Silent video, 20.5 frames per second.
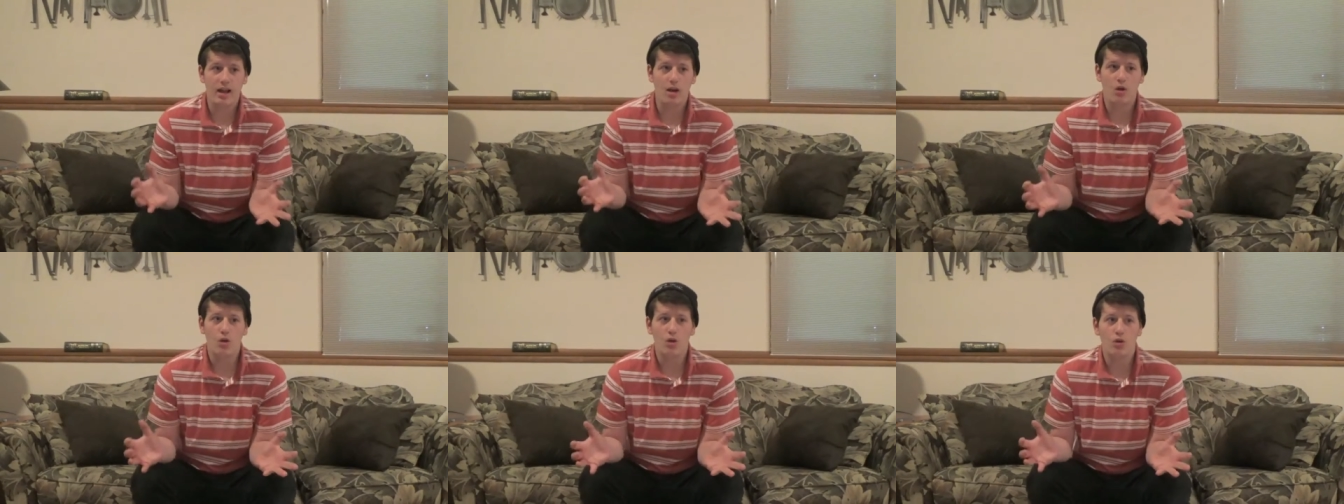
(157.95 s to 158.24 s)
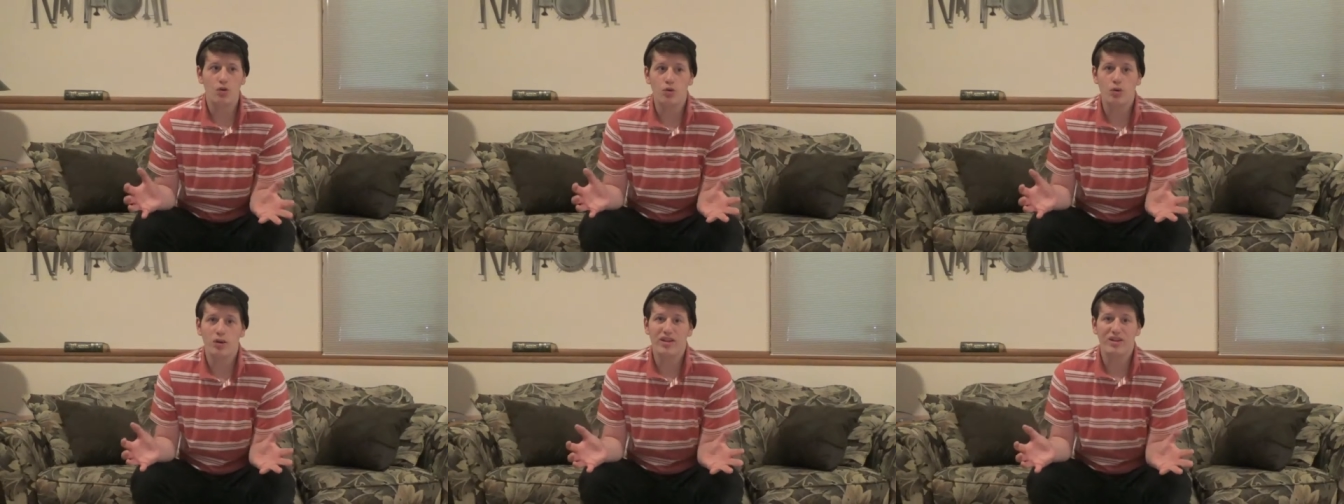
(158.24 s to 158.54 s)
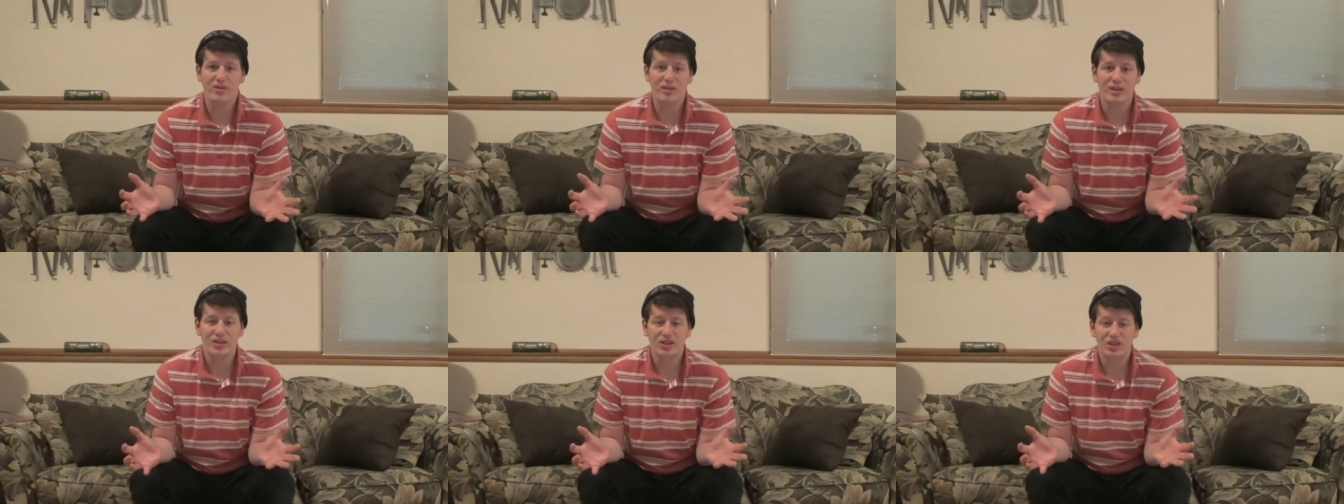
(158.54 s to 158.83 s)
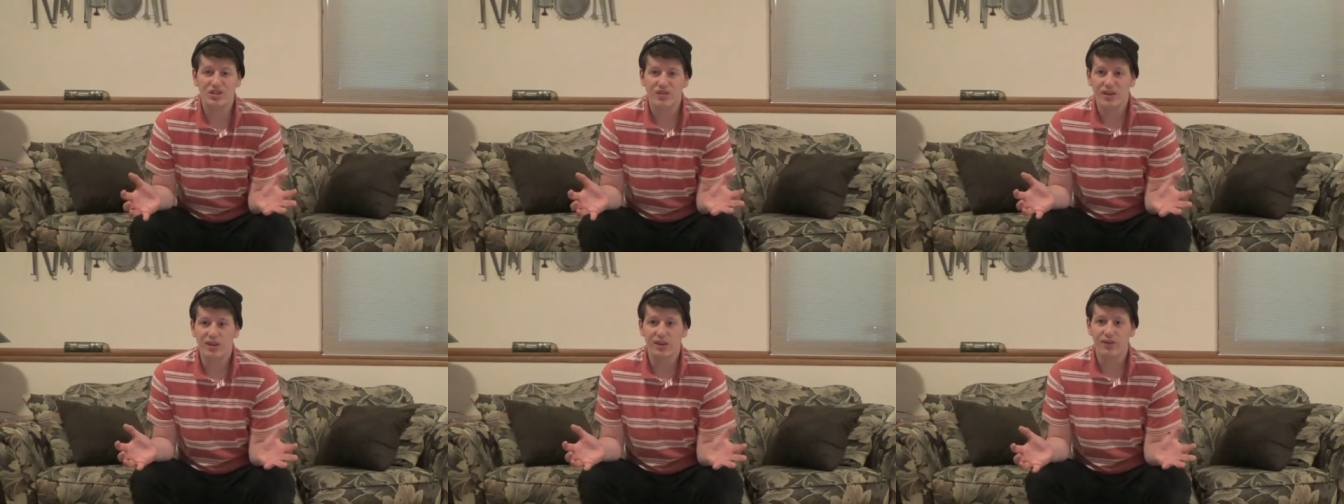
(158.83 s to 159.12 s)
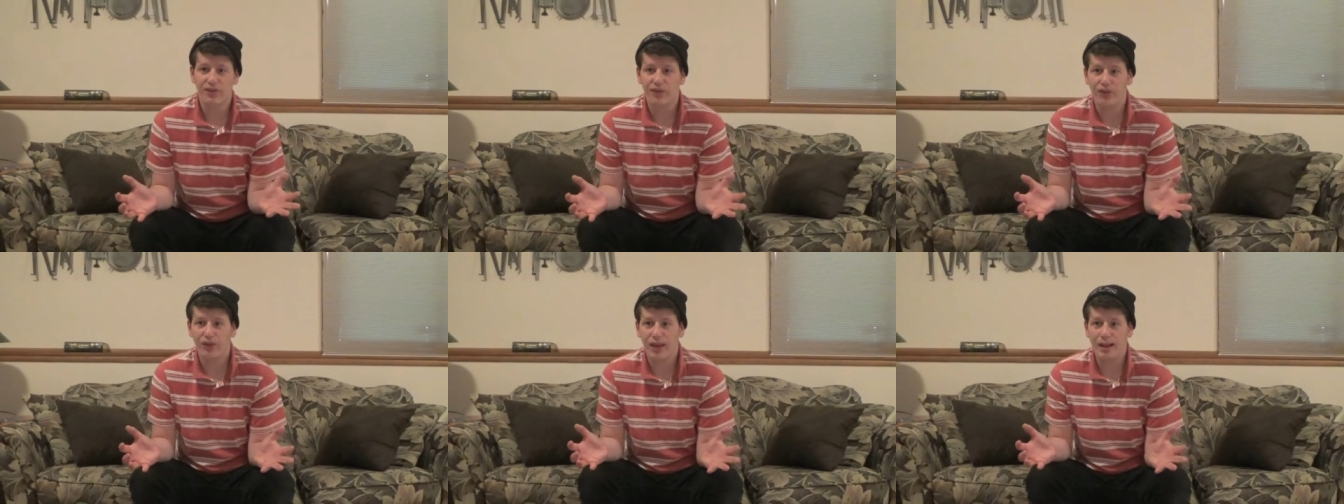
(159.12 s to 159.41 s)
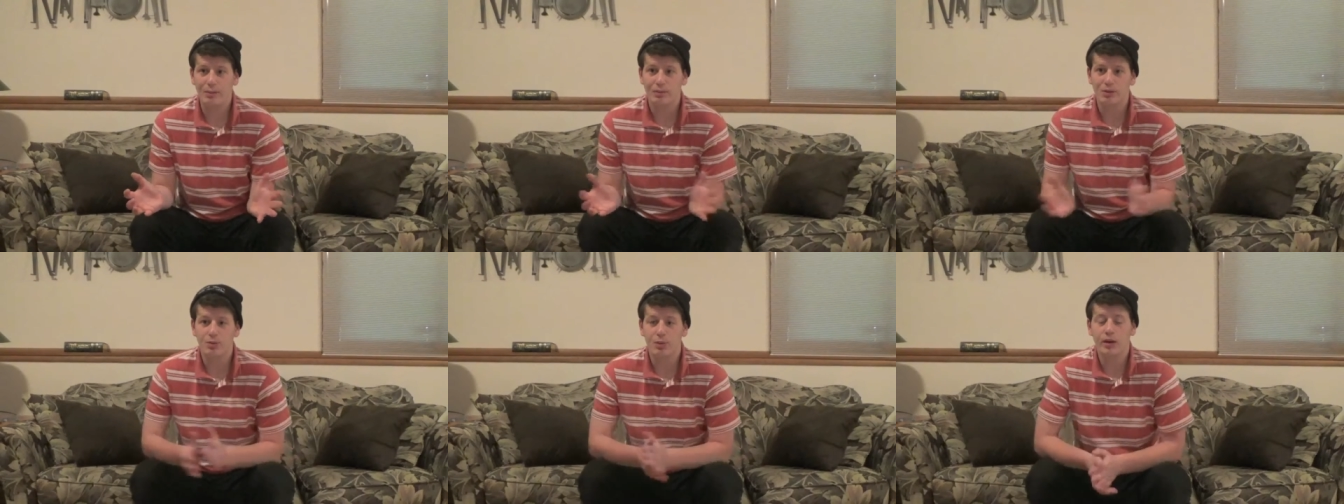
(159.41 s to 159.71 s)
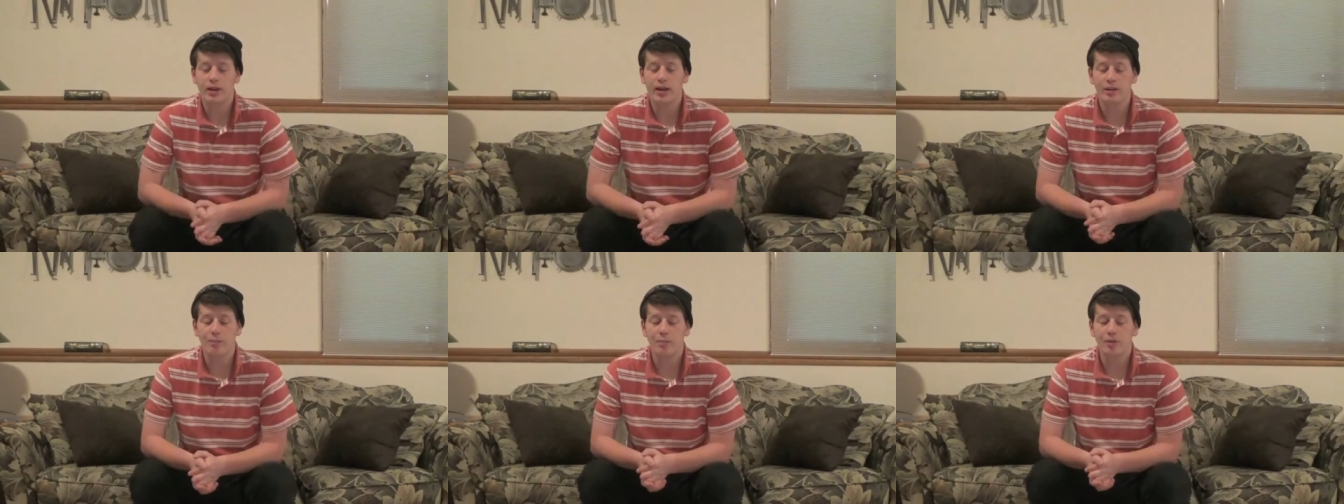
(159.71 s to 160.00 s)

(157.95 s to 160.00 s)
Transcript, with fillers: oh, you can just feel the flame sparking,